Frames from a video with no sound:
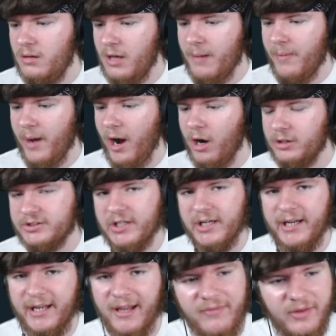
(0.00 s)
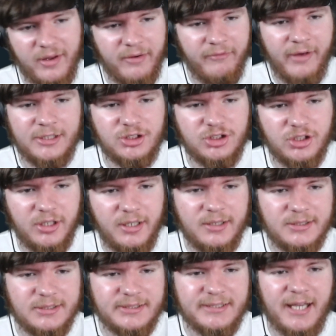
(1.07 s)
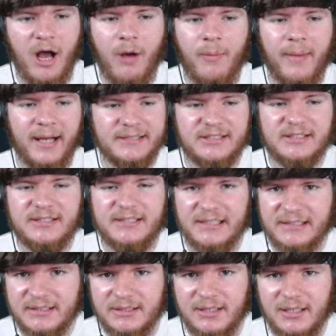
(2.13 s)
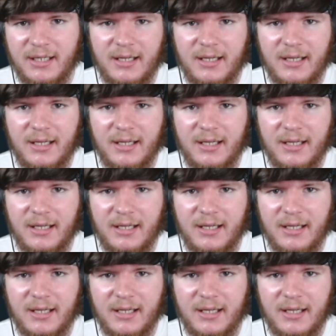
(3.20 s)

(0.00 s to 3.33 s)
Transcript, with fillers: Yeah, my heart's gonna give in eventually. Scalman sis.